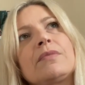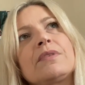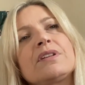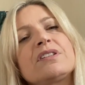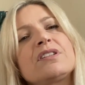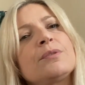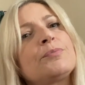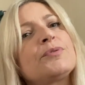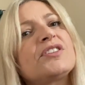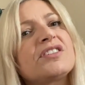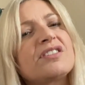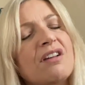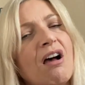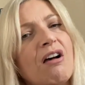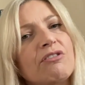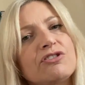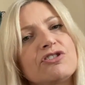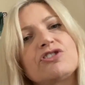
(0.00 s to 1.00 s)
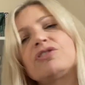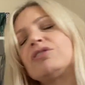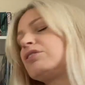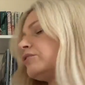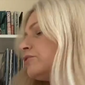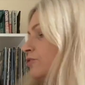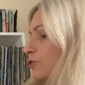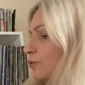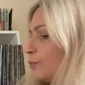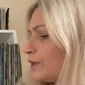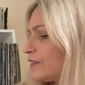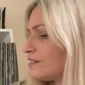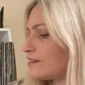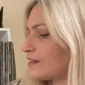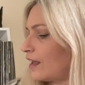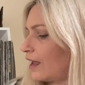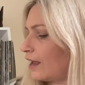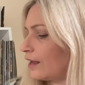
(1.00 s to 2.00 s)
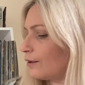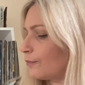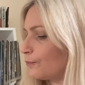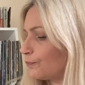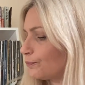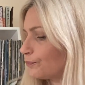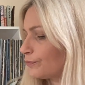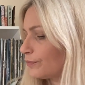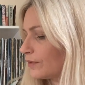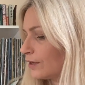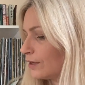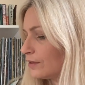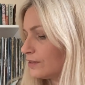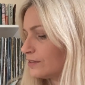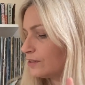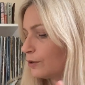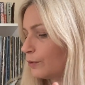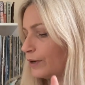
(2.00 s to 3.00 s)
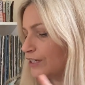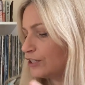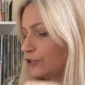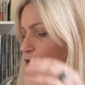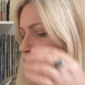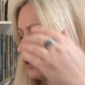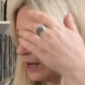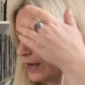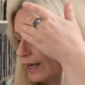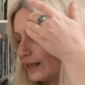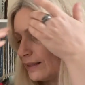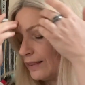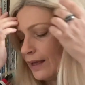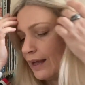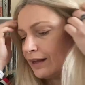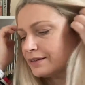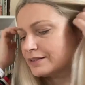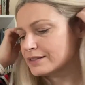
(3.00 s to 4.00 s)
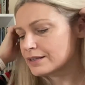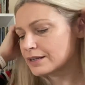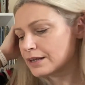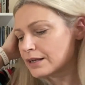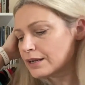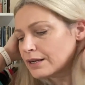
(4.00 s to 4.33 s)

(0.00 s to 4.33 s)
substantial, shall we say. So I do like that.